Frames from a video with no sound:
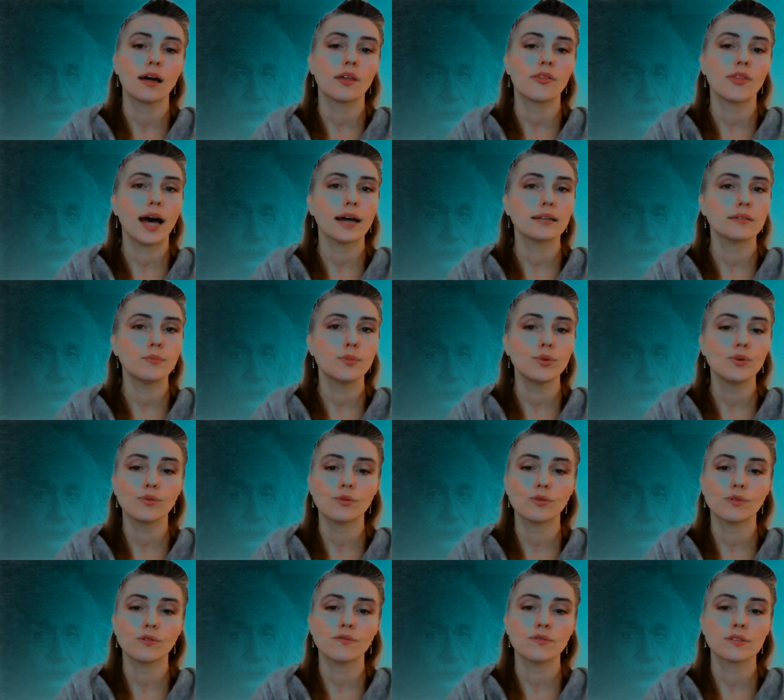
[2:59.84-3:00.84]
that
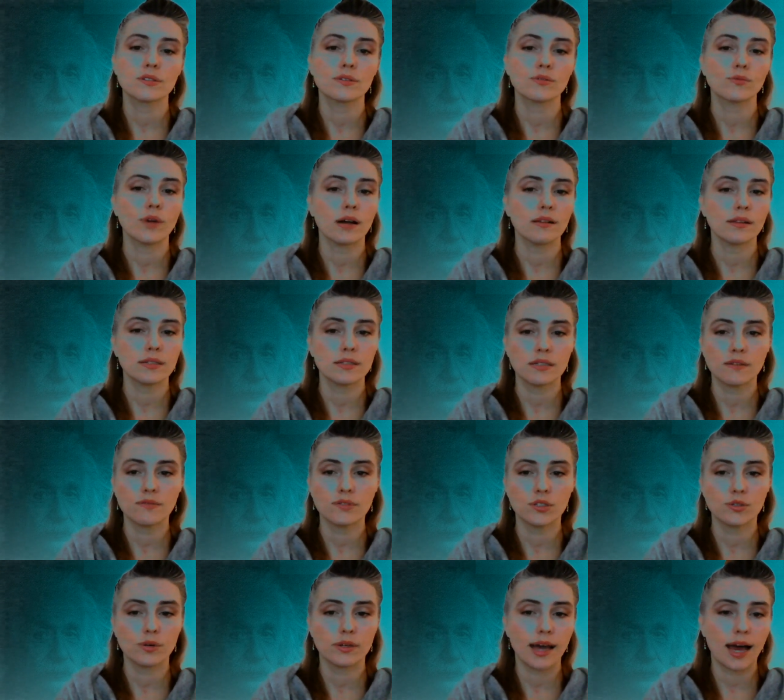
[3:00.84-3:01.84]
moves relative
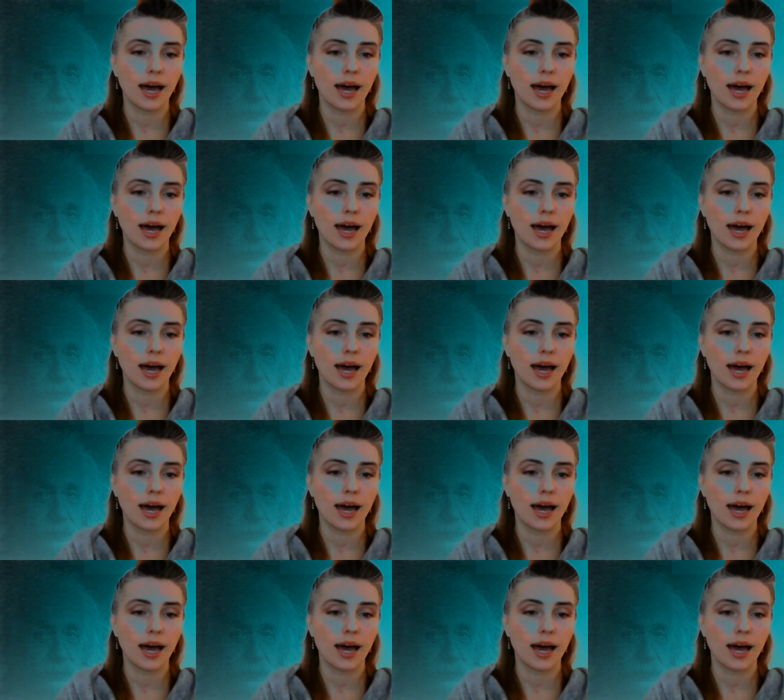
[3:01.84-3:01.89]
to an